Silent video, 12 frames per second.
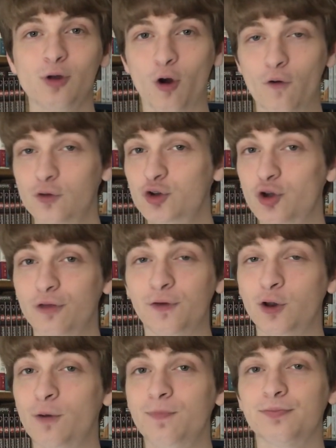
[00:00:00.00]
Hopefully you enjoyed the
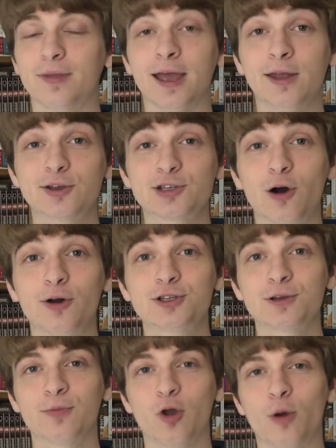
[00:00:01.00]
video, and as
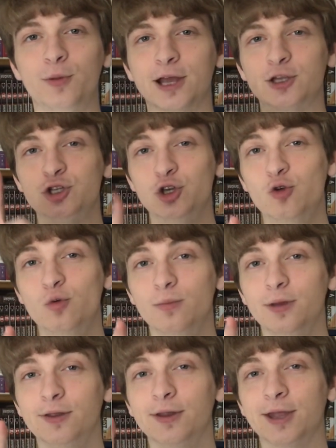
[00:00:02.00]
always, hope to catch you
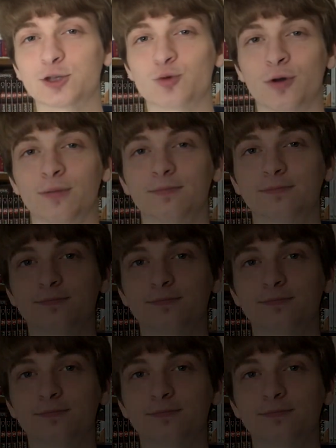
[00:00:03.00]
in the next one.